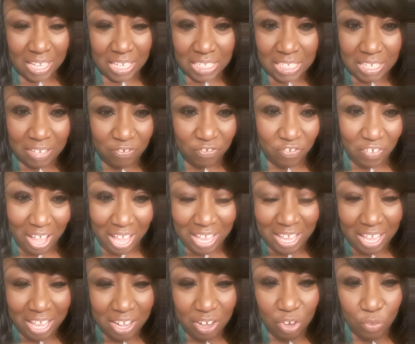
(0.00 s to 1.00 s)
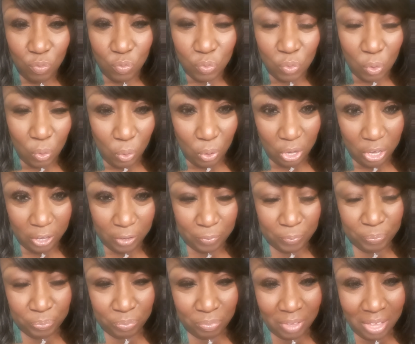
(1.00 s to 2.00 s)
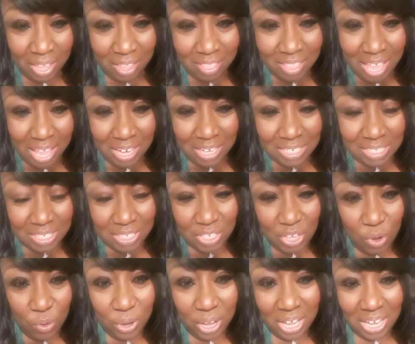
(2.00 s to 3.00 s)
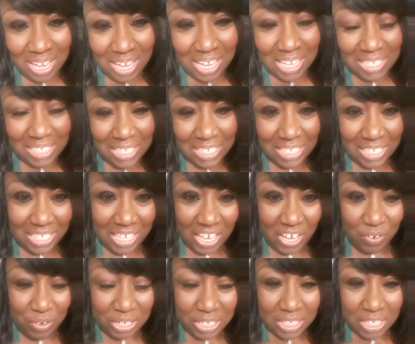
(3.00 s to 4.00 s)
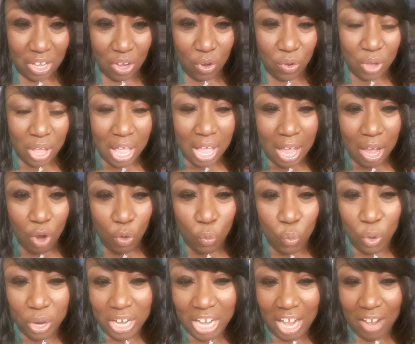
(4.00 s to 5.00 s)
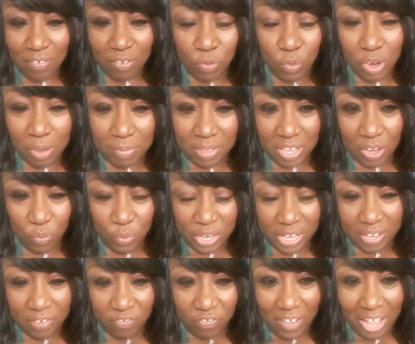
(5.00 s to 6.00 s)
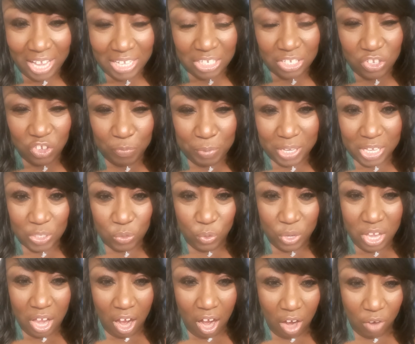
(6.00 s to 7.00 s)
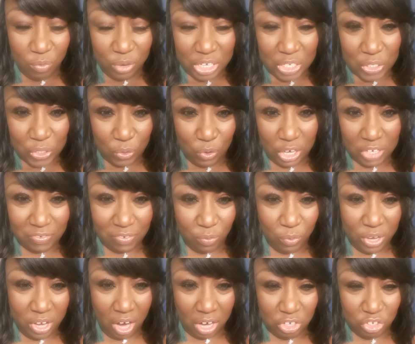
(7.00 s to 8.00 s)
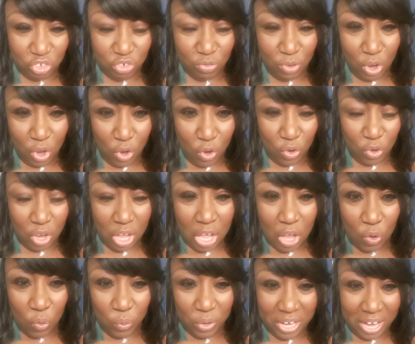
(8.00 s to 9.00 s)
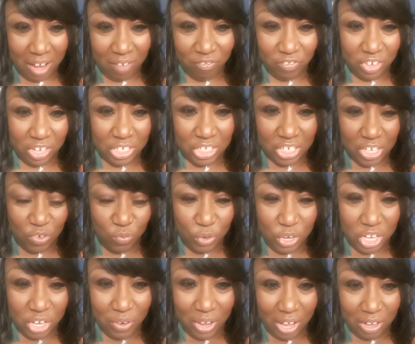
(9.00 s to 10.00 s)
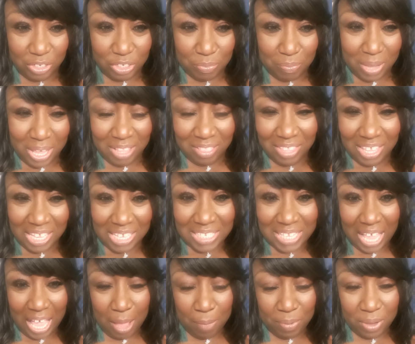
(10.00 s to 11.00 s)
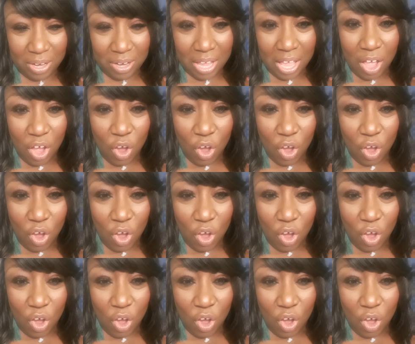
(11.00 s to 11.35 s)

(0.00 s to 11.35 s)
to fight in a war that is so unnecessary. So whatever women that we can find to do, because we are resourceful, we are strong, we are vigilant, we know how to make things happen.